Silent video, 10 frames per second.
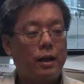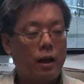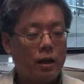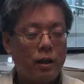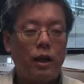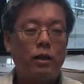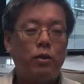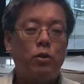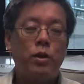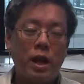unlike
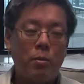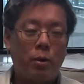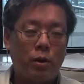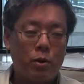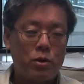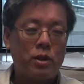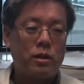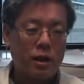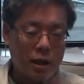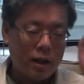your neighbor who says,
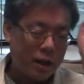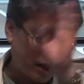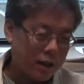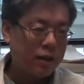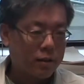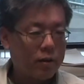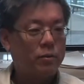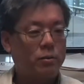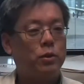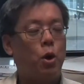yeah,
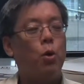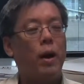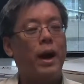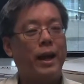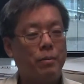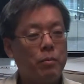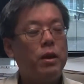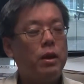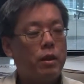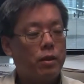go away,
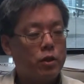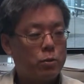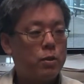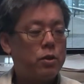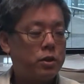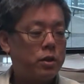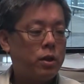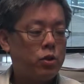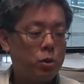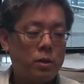this person,
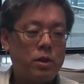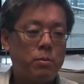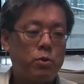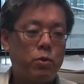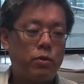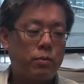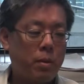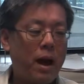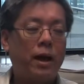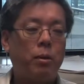there should be some sort of
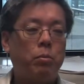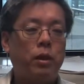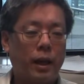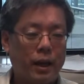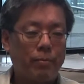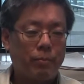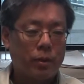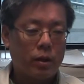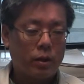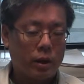backup plan.
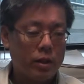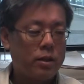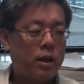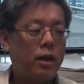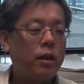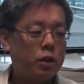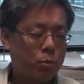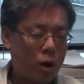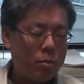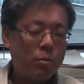All right, saying it's
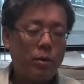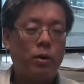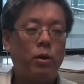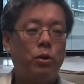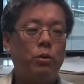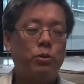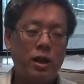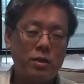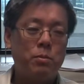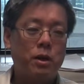probably cold,
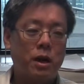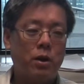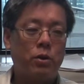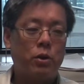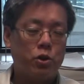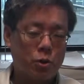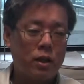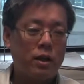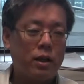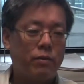take some Tylenol, drink
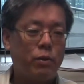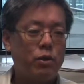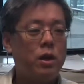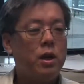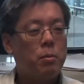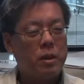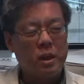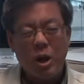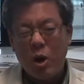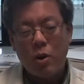a lot of fluids, but
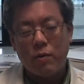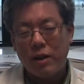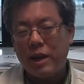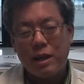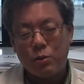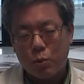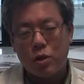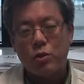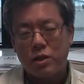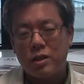you know, if it gets
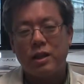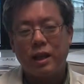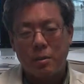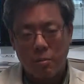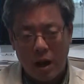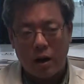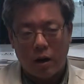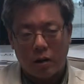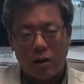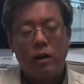worse or doesn't get
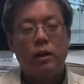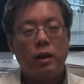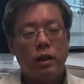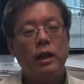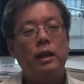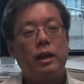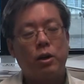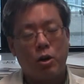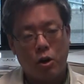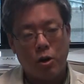better, you need to
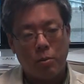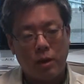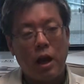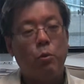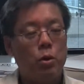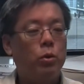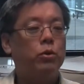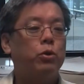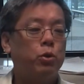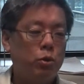call me and we
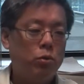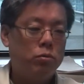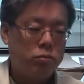will do